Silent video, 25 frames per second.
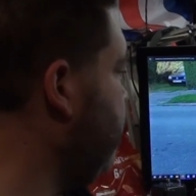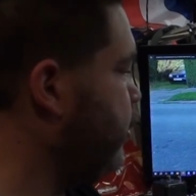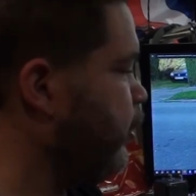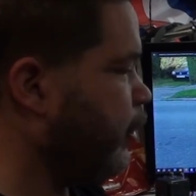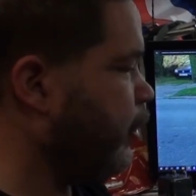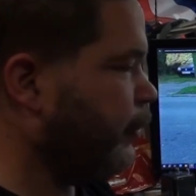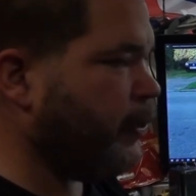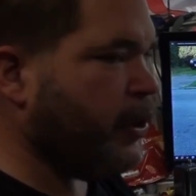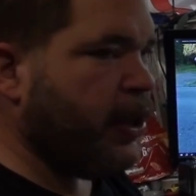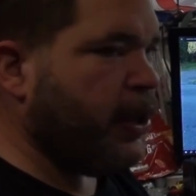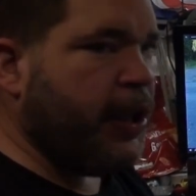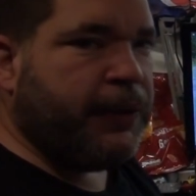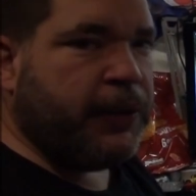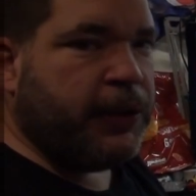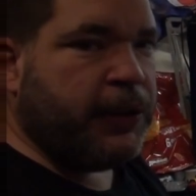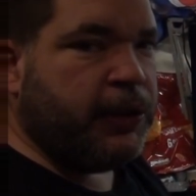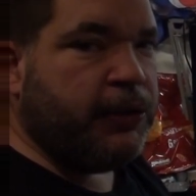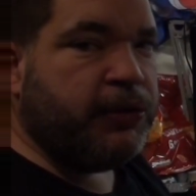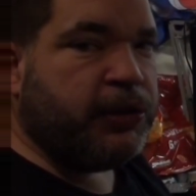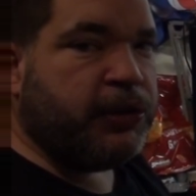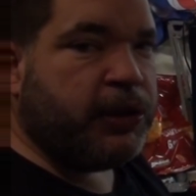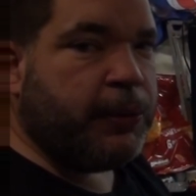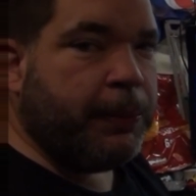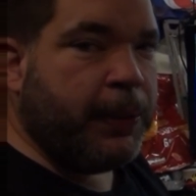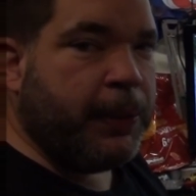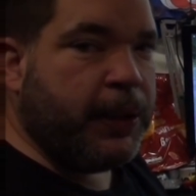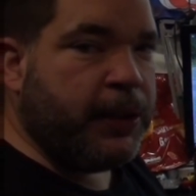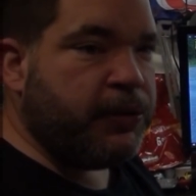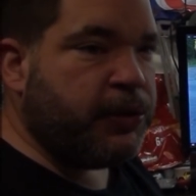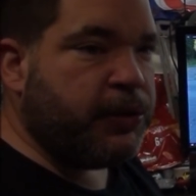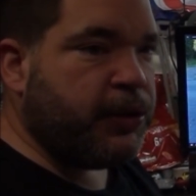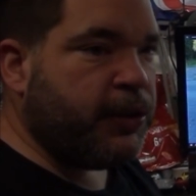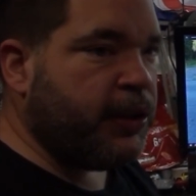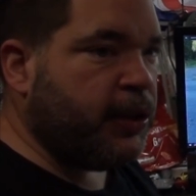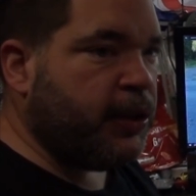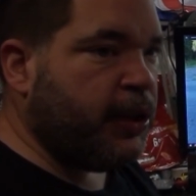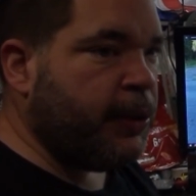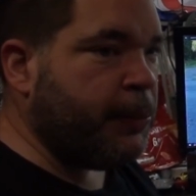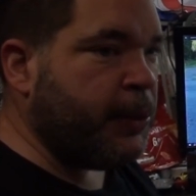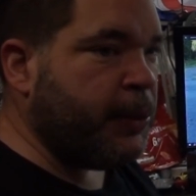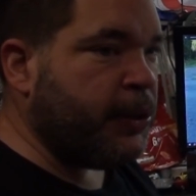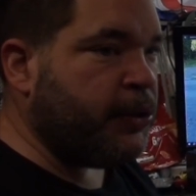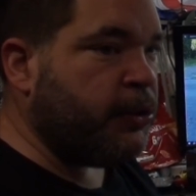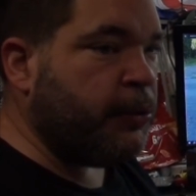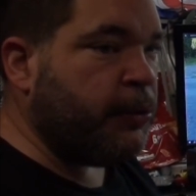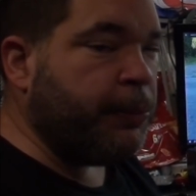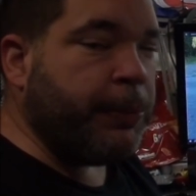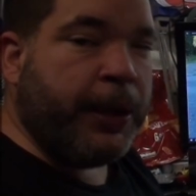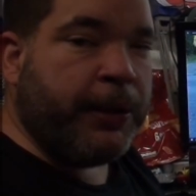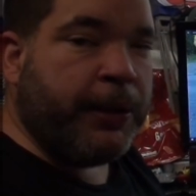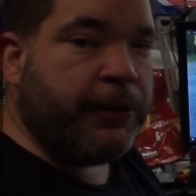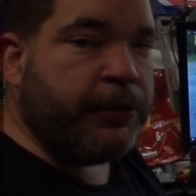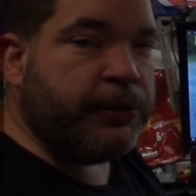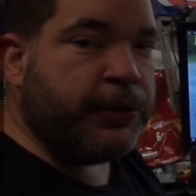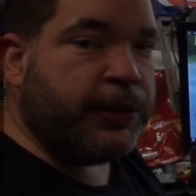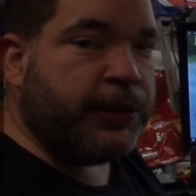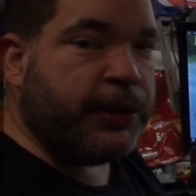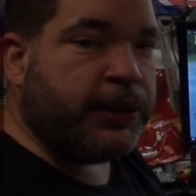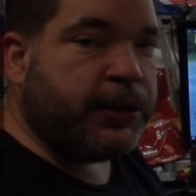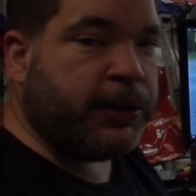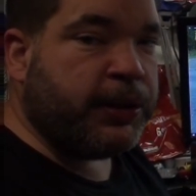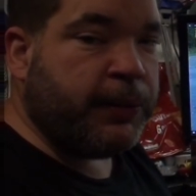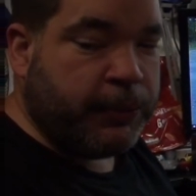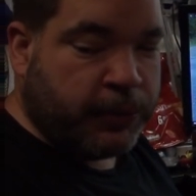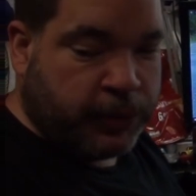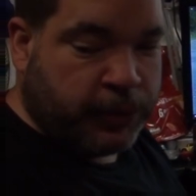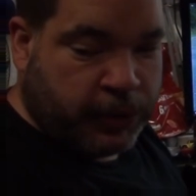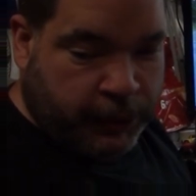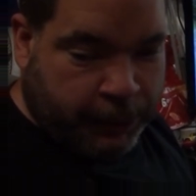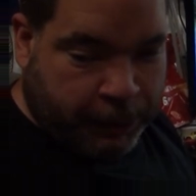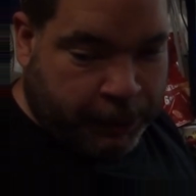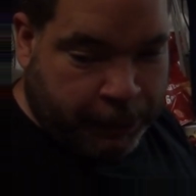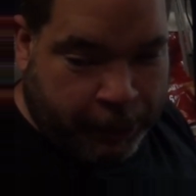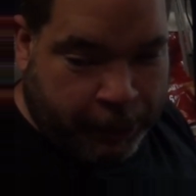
I don't know if I'll ever use the pouch. I think I'd be too paranoid that something's going to